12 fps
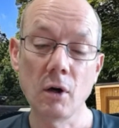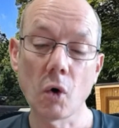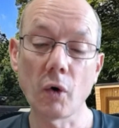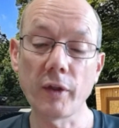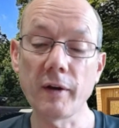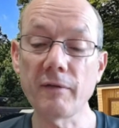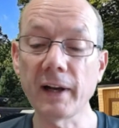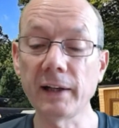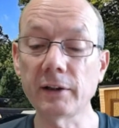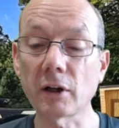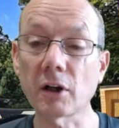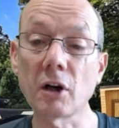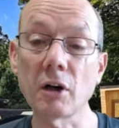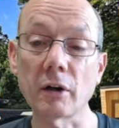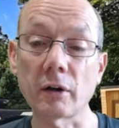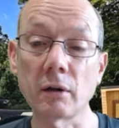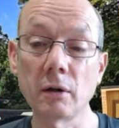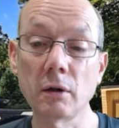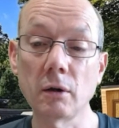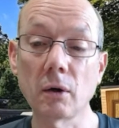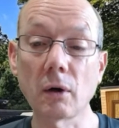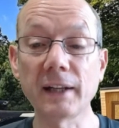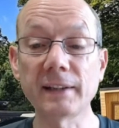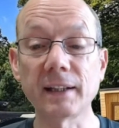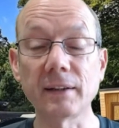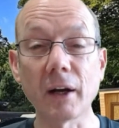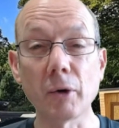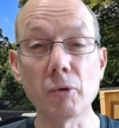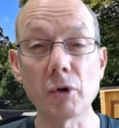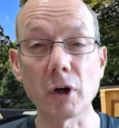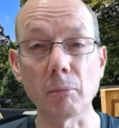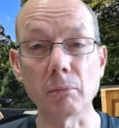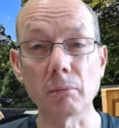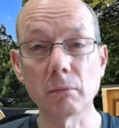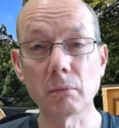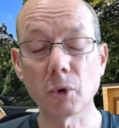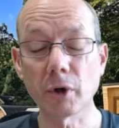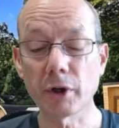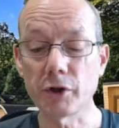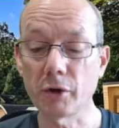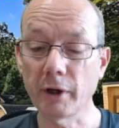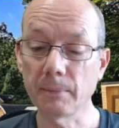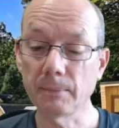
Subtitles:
or the event occur or letting the outcome on and Julie.